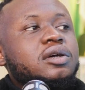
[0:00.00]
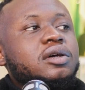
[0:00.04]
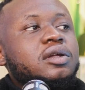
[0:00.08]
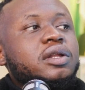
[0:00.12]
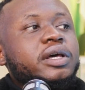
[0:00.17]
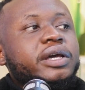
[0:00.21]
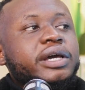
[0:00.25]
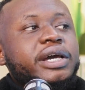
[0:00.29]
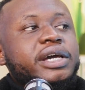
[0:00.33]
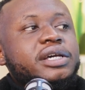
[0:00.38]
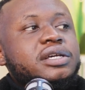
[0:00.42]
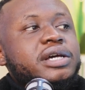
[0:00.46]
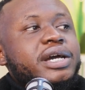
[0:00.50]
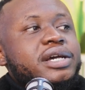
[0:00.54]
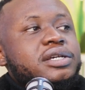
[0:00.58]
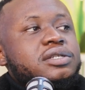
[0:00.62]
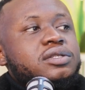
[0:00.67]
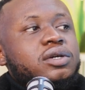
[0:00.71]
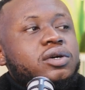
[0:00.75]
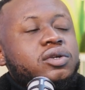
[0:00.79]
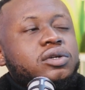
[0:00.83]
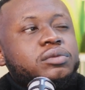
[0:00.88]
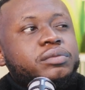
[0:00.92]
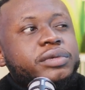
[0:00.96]
Like I
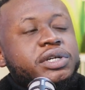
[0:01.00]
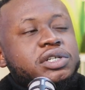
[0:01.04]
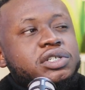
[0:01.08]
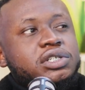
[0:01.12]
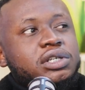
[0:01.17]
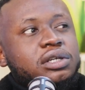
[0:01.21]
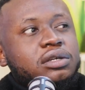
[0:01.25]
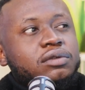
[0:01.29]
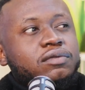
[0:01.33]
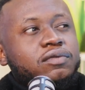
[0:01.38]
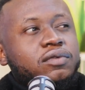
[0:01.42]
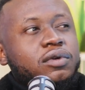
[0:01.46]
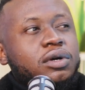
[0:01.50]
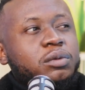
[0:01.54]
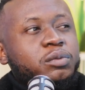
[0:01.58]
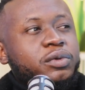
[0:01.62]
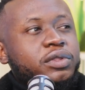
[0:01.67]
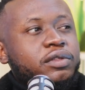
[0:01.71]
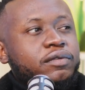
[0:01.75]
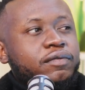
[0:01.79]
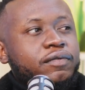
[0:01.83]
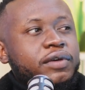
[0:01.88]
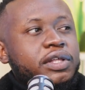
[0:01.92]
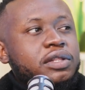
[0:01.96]
started my chicken farm
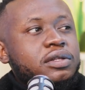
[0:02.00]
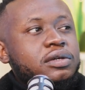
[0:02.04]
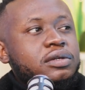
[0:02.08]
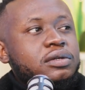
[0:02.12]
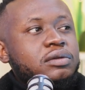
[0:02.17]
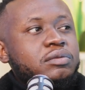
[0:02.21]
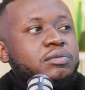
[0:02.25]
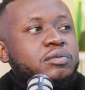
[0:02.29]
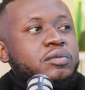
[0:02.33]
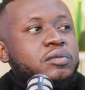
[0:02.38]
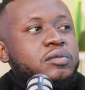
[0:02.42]
with a feather.